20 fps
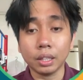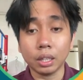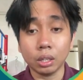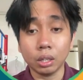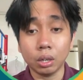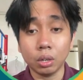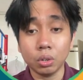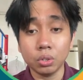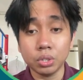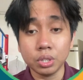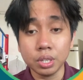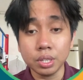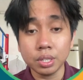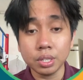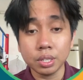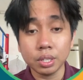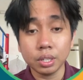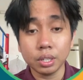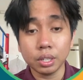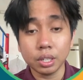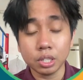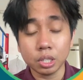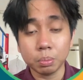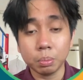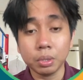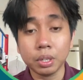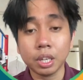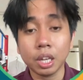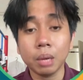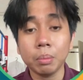technologies is
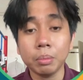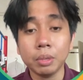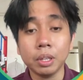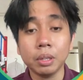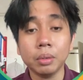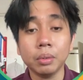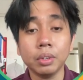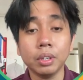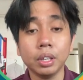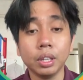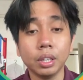becoming